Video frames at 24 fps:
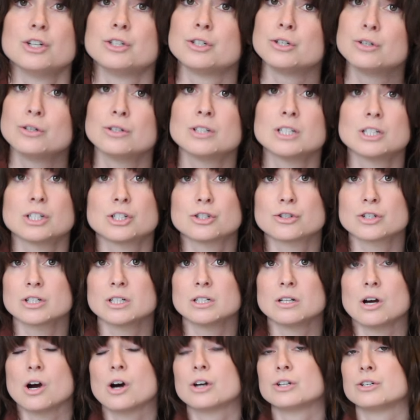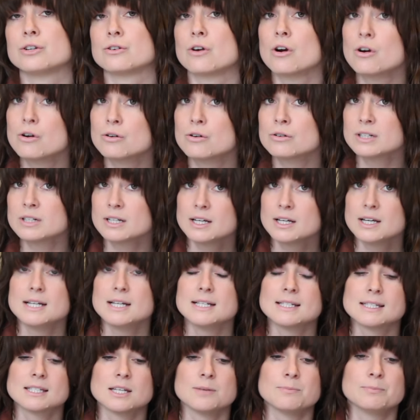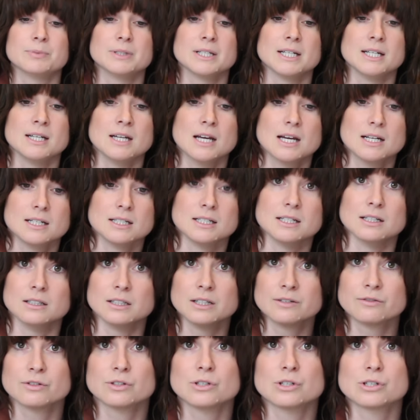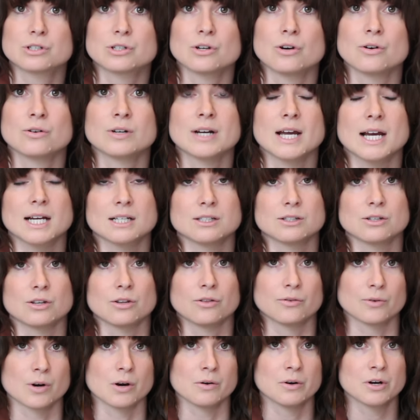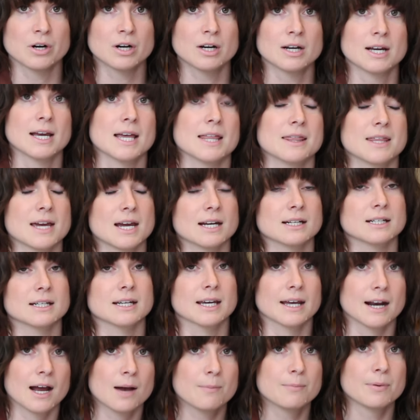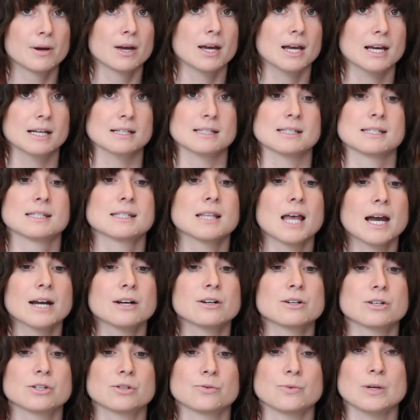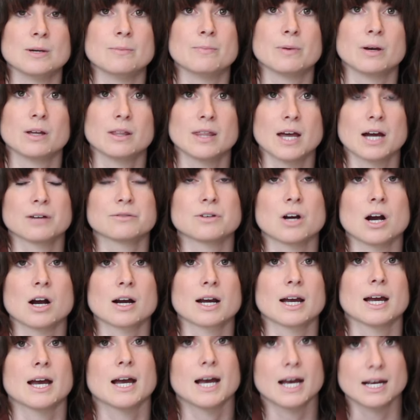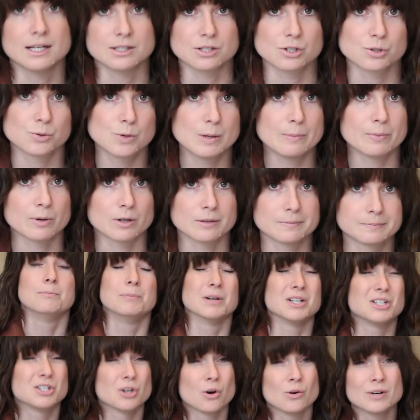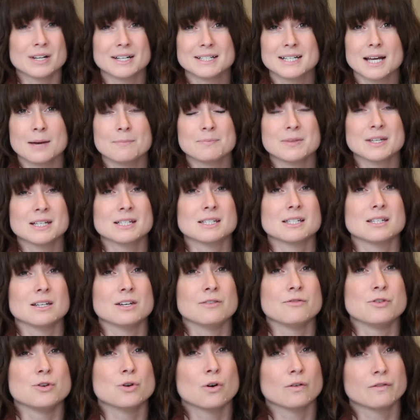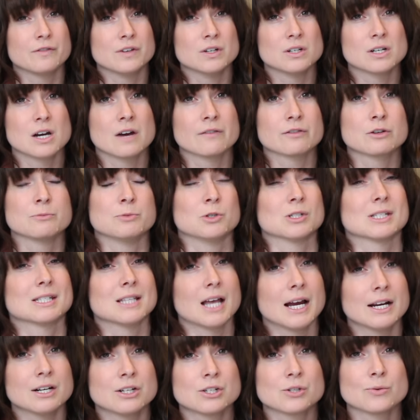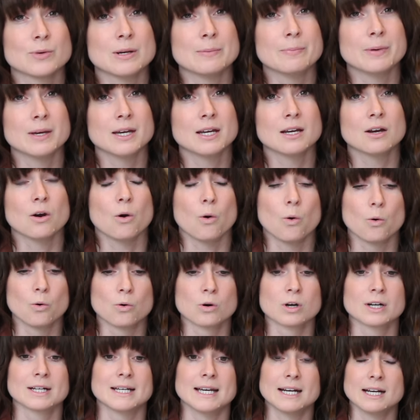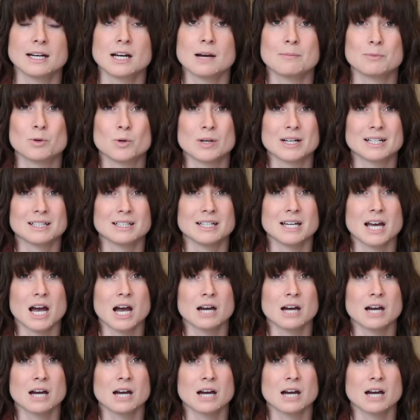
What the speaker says: To do this drill on your own, simply deliver the stone as the thrower, then get up and slider sweep that rock as a sweeper. But don't attempt this if you don't feel comfortable slider sweeping or getting up quickly